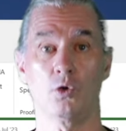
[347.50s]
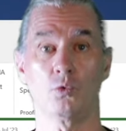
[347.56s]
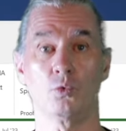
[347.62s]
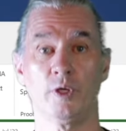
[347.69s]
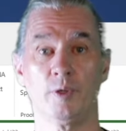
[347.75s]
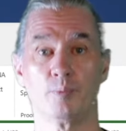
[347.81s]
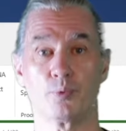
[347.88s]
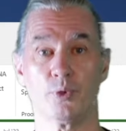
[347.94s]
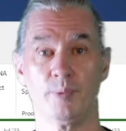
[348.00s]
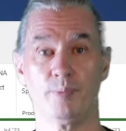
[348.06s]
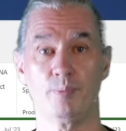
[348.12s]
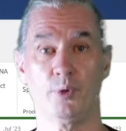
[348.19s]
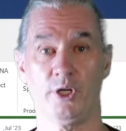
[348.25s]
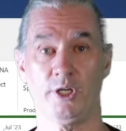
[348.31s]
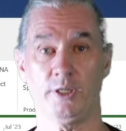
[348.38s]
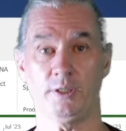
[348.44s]
we
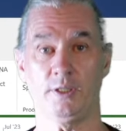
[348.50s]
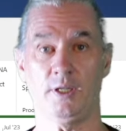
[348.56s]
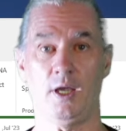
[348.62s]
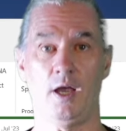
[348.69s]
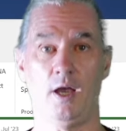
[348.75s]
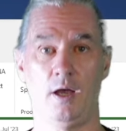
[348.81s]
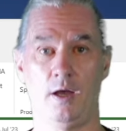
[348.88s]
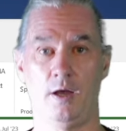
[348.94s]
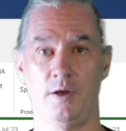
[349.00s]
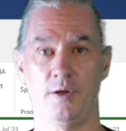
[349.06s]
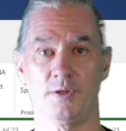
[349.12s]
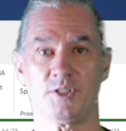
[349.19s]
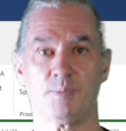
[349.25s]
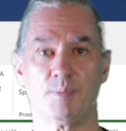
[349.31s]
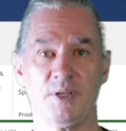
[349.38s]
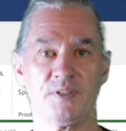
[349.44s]
prepared
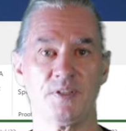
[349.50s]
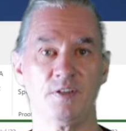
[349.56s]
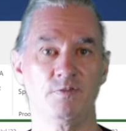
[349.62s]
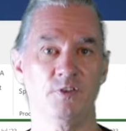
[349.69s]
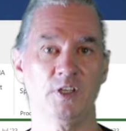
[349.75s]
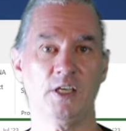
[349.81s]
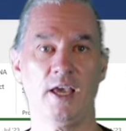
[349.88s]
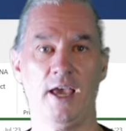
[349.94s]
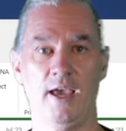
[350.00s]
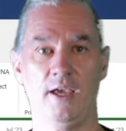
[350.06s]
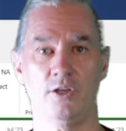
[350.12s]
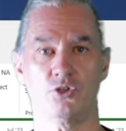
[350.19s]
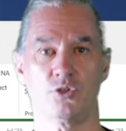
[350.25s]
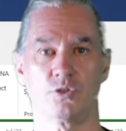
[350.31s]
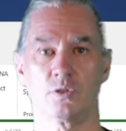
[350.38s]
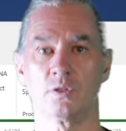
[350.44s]

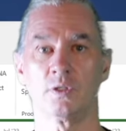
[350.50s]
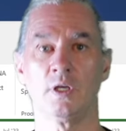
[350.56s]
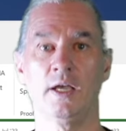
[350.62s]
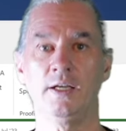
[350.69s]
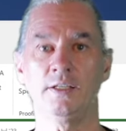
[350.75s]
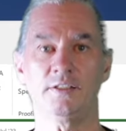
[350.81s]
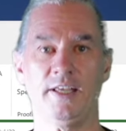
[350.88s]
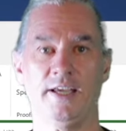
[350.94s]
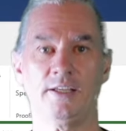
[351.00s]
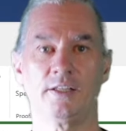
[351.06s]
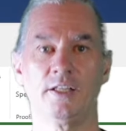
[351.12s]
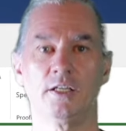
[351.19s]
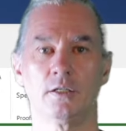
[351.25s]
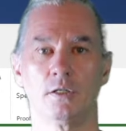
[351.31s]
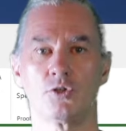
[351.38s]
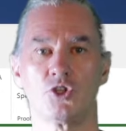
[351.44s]
specification,
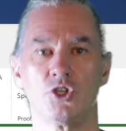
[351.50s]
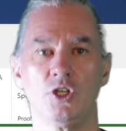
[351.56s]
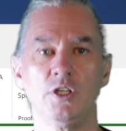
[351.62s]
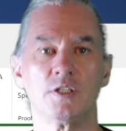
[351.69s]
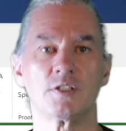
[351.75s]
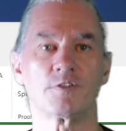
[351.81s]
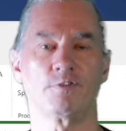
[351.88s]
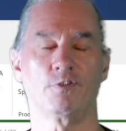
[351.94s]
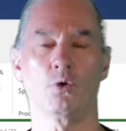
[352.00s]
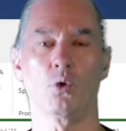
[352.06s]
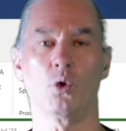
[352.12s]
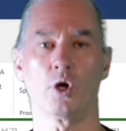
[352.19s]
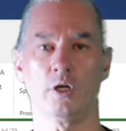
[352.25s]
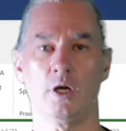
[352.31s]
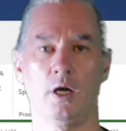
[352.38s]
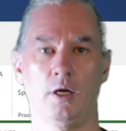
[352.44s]
technical sheets
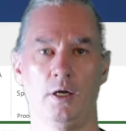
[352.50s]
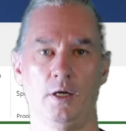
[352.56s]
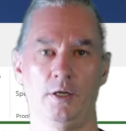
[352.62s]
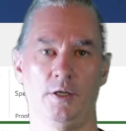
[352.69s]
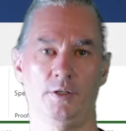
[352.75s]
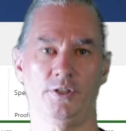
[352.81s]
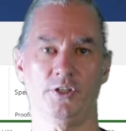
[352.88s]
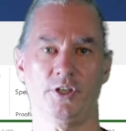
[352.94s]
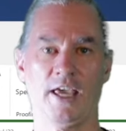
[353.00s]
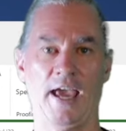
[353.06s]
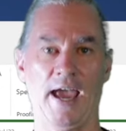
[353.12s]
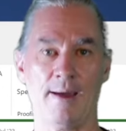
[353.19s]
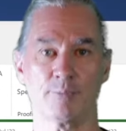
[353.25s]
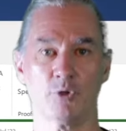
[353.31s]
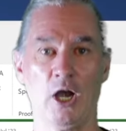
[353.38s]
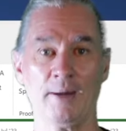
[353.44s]
for the
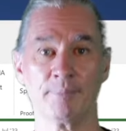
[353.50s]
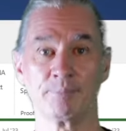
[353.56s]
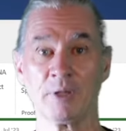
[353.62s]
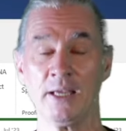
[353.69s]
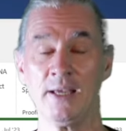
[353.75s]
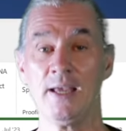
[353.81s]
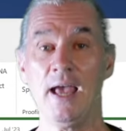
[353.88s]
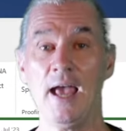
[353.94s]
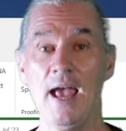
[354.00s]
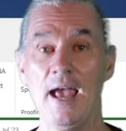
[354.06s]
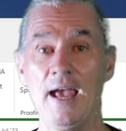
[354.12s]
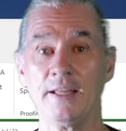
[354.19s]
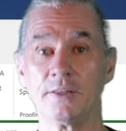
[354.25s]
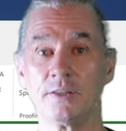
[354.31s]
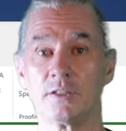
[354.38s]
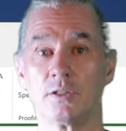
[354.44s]
camera,
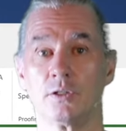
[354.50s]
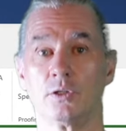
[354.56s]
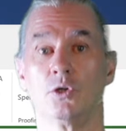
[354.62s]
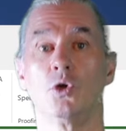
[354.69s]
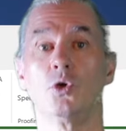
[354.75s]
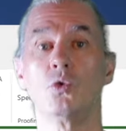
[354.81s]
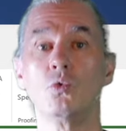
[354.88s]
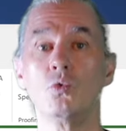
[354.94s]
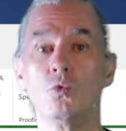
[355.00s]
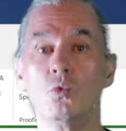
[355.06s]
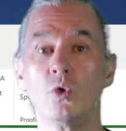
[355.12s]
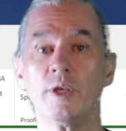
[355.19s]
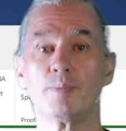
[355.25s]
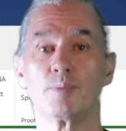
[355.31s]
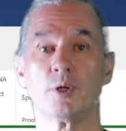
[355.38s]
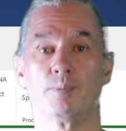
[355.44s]
and
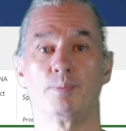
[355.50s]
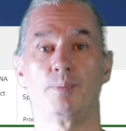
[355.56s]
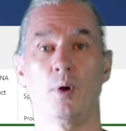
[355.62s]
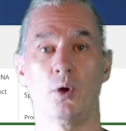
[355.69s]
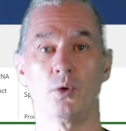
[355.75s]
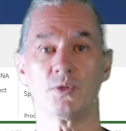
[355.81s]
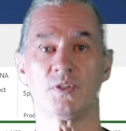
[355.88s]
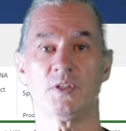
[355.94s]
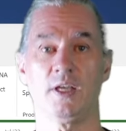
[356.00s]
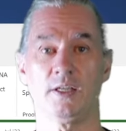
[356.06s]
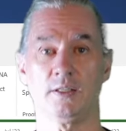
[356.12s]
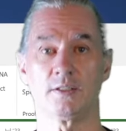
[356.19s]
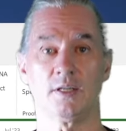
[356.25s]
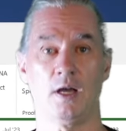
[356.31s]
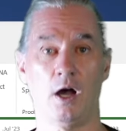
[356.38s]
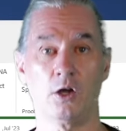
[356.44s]
we proposed
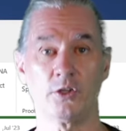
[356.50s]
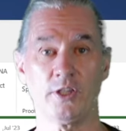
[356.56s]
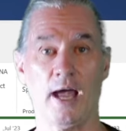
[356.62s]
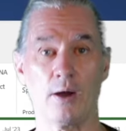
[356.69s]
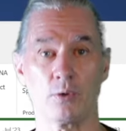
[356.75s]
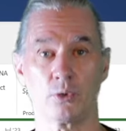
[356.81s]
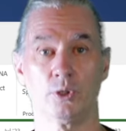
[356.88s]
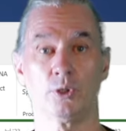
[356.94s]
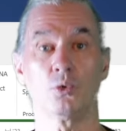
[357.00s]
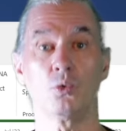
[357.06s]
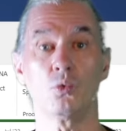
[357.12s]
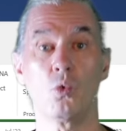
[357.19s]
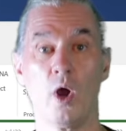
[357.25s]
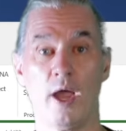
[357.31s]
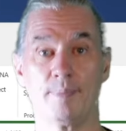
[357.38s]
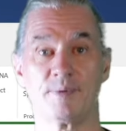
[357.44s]
it on our
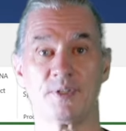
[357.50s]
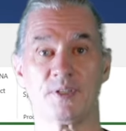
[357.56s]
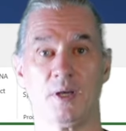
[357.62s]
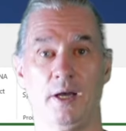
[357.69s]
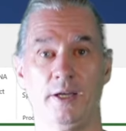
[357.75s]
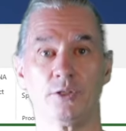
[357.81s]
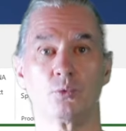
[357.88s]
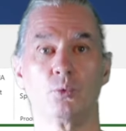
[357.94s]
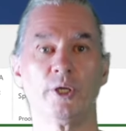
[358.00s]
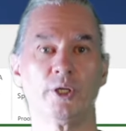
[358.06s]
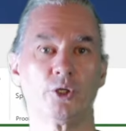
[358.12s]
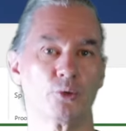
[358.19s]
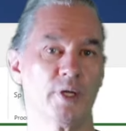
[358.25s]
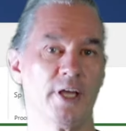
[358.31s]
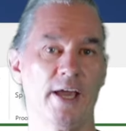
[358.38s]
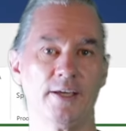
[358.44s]
website. We
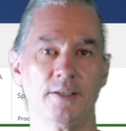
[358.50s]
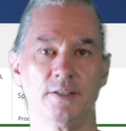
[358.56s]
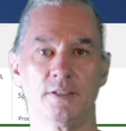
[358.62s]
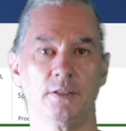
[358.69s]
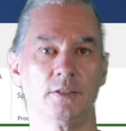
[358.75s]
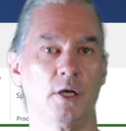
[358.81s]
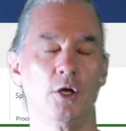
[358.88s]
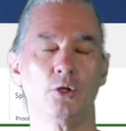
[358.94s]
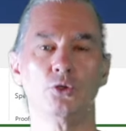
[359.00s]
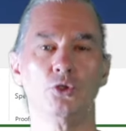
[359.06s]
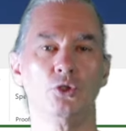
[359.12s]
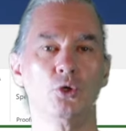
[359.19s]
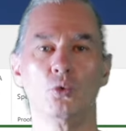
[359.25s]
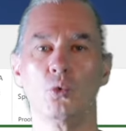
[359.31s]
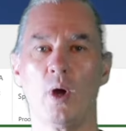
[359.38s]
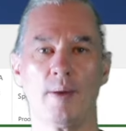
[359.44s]
created a
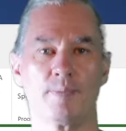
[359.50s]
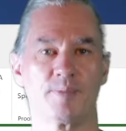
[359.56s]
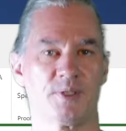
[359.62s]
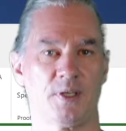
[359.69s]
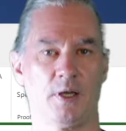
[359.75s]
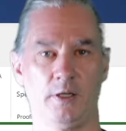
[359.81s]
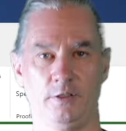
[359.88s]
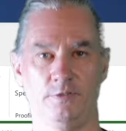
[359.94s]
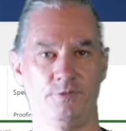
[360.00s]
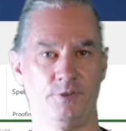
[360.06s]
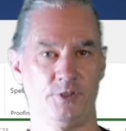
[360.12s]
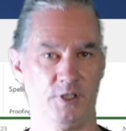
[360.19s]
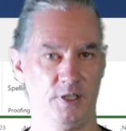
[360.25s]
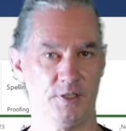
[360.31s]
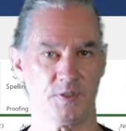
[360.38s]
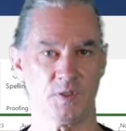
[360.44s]
new website for
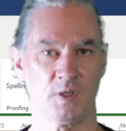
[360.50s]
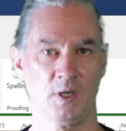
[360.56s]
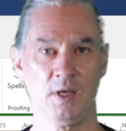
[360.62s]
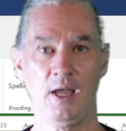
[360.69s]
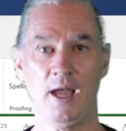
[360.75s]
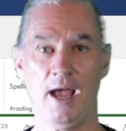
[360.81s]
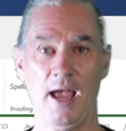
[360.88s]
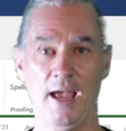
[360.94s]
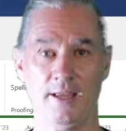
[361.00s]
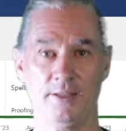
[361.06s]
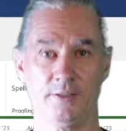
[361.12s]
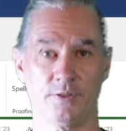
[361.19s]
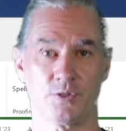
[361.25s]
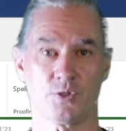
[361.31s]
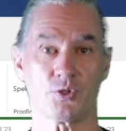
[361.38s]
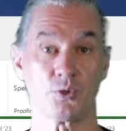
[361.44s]
this.
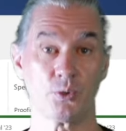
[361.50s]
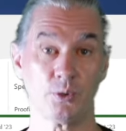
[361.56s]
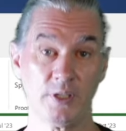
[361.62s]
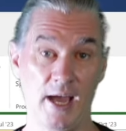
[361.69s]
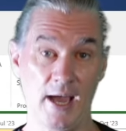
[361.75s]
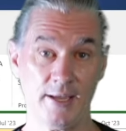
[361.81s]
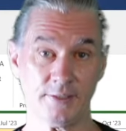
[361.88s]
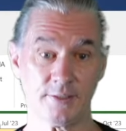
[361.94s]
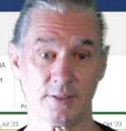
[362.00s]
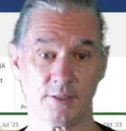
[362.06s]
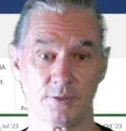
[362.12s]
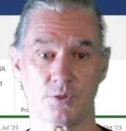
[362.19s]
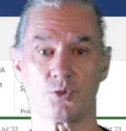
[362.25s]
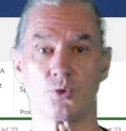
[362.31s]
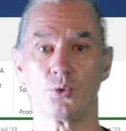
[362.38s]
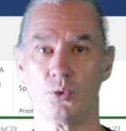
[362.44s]
And through that,
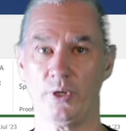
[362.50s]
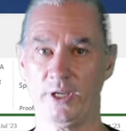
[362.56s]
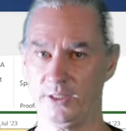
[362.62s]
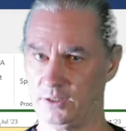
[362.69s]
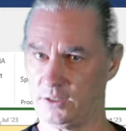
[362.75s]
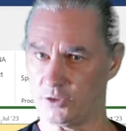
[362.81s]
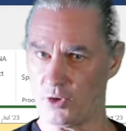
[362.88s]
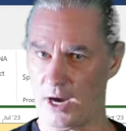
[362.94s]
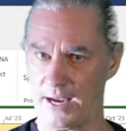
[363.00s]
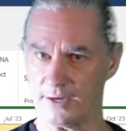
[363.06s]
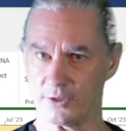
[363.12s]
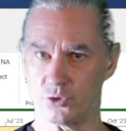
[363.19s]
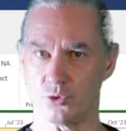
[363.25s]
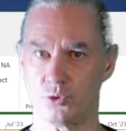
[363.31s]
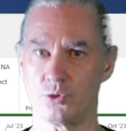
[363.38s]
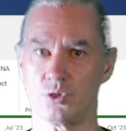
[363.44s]
through
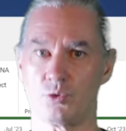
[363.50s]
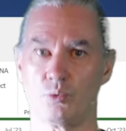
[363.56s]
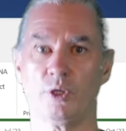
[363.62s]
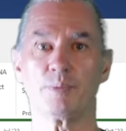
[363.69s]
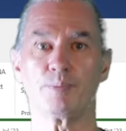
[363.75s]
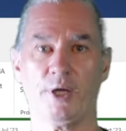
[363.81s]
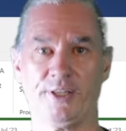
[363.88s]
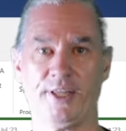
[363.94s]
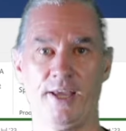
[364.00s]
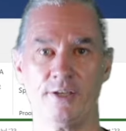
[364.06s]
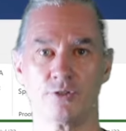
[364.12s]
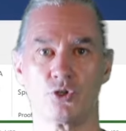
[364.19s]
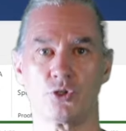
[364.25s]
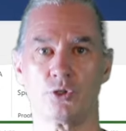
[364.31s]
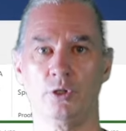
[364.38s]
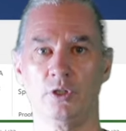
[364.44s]
interactions with
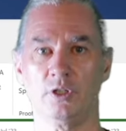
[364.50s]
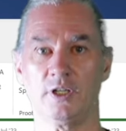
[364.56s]
potential